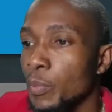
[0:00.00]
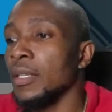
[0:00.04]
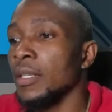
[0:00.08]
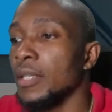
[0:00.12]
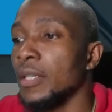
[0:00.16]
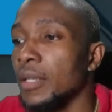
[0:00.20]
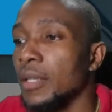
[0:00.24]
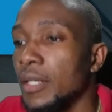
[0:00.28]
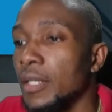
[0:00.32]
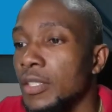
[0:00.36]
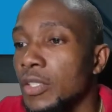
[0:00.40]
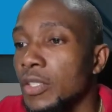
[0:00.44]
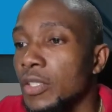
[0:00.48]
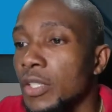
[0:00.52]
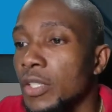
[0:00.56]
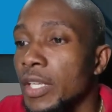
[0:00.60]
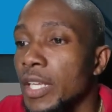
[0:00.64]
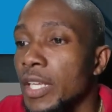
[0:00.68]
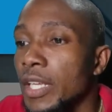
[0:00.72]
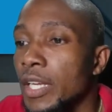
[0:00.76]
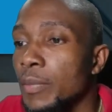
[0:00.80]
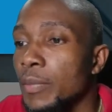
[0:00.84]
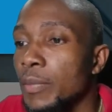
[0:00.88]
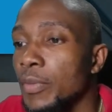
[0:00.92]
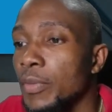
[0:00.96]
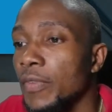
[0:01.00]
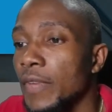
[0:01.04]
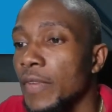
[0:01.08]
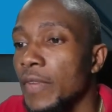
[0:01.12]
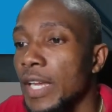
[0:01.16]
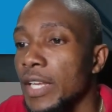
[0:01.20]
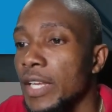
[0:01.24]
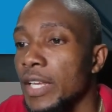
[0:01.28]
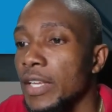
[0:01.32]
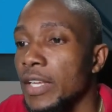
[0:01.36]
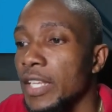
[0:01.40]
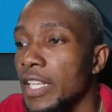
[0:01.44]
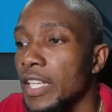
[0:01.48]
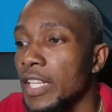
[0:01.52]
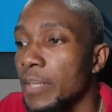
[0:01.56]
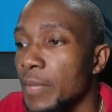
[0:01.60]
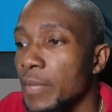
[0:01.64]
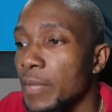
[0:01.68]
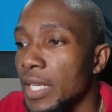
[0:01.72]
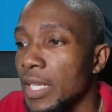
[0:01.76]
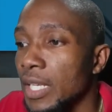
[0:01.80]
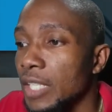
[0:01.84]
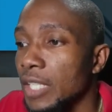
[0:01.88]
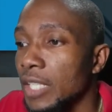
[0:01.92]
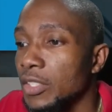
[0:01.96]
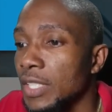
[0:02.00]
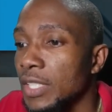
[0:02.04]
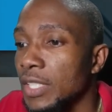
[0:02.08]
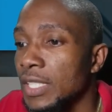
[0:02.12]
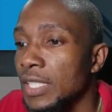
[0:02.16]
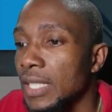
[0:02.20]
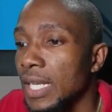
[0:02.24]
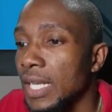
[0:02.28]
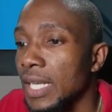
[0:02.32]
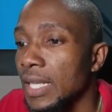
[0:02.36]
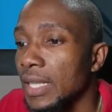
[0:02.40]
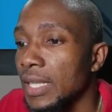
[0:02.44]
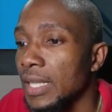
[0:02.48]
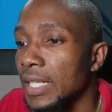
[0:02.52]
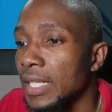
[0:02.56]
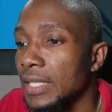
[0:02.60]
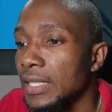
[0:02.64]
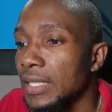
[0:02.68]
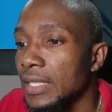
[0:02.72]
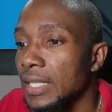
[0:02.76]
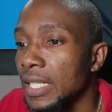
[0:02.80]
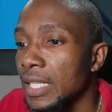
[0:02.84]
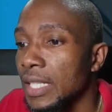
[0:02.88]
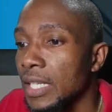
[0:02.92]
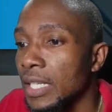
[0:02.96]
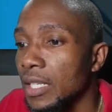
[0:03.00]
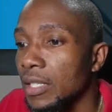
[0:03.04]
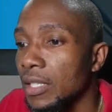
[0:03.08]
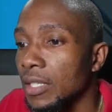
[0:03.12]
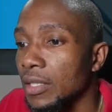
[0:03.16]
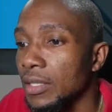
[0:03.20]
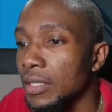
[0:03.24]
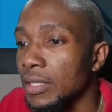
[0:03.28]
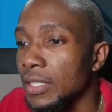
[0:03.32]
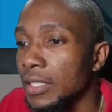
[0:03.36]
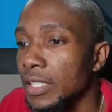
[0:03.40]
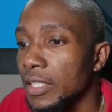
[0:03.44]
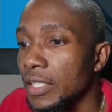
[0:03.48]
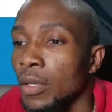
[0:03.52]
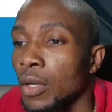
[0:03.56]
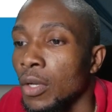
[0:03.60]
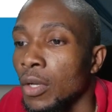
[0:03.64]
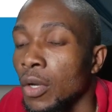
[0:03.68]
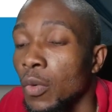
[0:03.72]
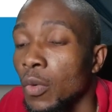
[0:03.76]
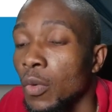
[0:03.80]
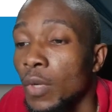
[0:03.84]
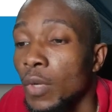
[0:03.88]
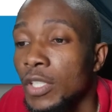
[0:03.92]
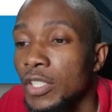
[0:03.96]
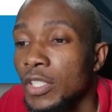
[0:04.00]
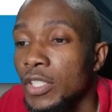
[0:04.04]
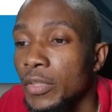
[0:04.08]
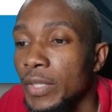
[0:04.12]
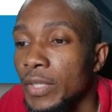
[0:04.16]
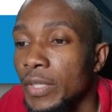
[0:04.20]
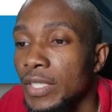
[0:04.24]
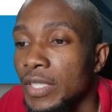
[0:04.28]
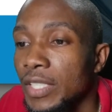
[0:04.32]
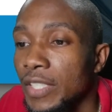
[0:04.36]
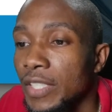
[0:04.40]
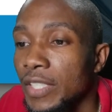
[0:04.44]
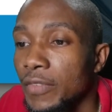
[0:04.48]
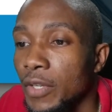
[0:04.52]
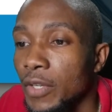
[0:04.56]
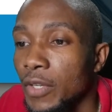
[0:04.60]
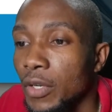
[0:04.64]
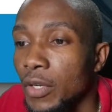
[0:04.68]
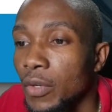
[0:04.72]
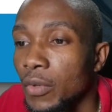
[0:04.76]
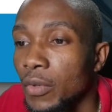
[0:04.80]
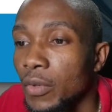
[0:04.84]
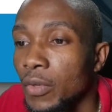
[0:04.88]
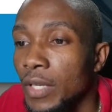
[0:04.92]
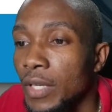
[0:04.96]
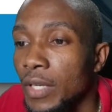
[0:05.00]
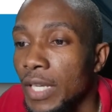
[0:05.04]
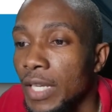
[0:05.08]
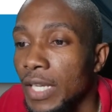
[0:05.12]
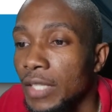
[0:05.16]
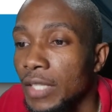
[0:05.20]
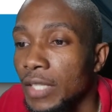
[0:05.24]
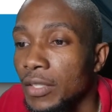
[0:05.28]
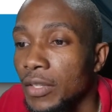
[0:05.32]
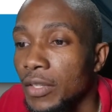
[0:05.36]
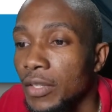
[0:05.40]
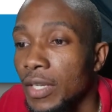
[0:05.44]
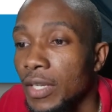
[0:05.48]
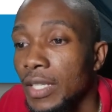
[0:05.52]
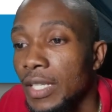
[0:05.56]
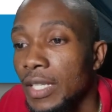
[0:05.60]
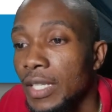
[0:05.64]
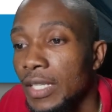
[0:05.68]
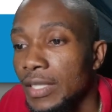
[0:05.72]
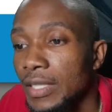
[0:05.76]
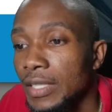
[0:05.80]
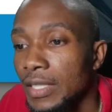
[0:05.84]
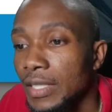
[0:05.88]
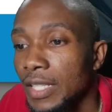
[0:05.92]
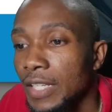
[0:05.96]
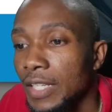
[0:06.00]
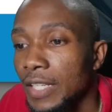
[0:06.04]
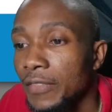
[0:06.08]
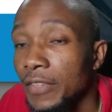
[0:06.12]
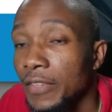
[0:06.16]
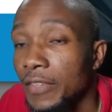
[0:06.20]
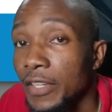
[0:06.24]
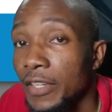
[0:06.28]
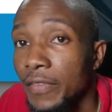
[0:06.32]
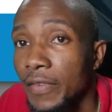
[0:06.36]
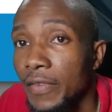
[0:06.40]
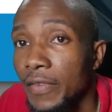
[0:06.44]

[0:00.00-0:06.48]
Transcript: So here, provide your email address and then select continue. Once you receive your code, enter and then select verify